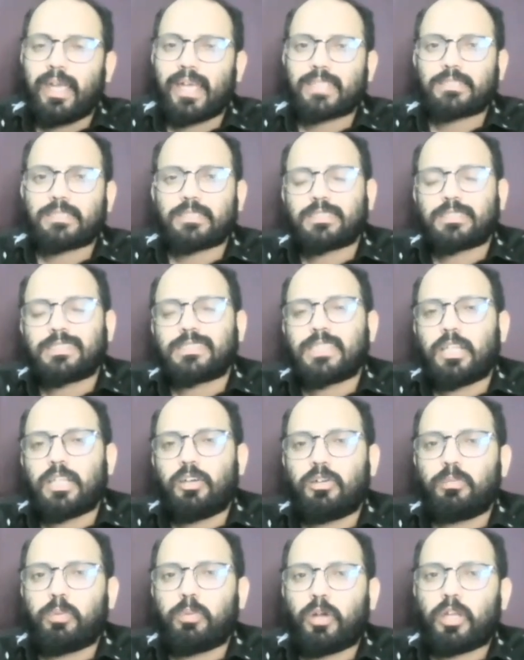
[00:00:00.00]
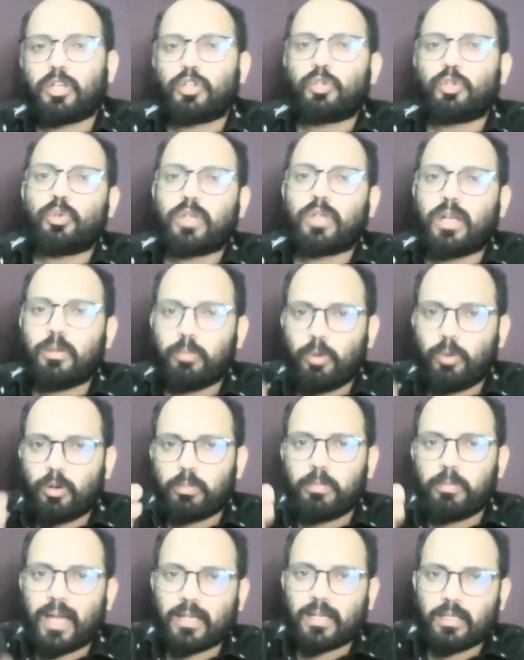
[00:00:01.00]
Exercise 11.2 na book
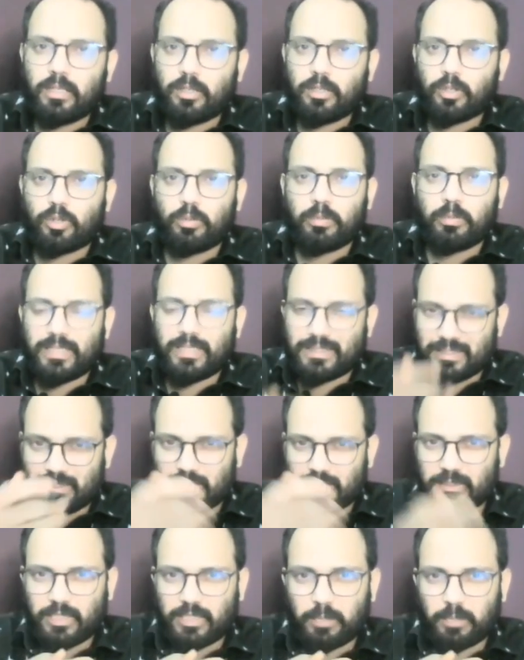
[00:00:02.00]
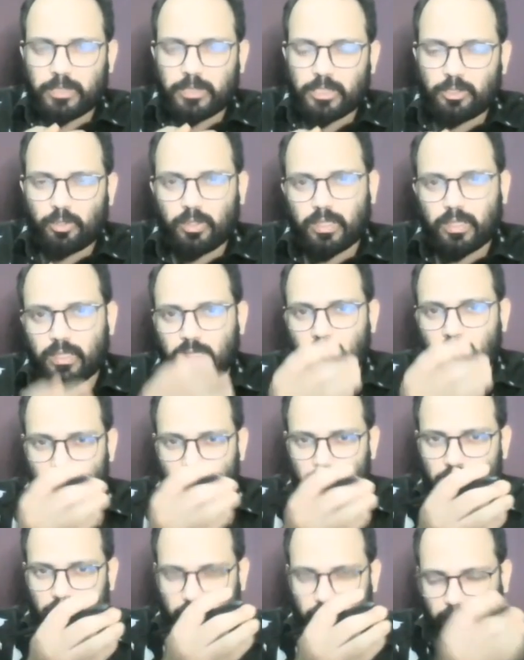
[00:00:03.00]
back la irukungla, subject oda
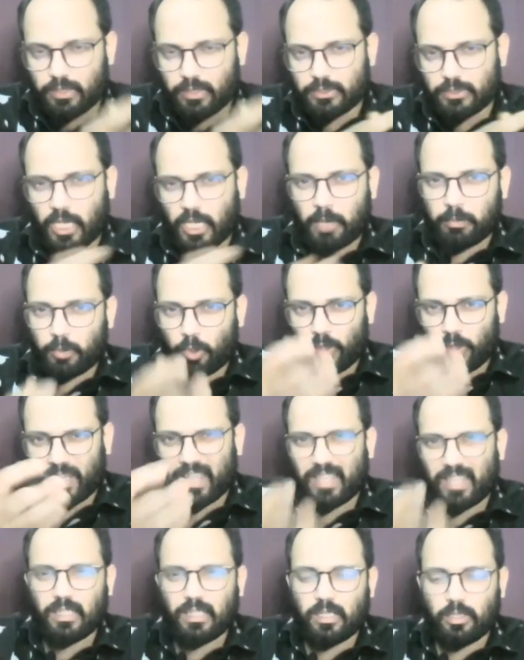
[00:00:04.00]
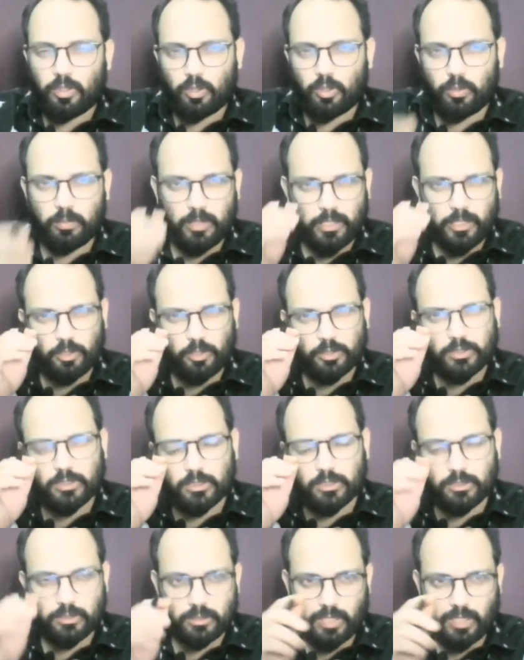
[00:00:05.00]
inda chapter oda end la irukungla
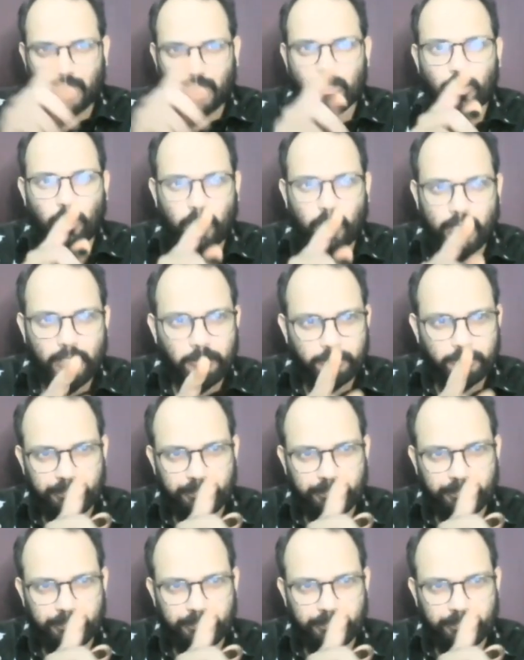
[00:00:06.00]
questions, adoda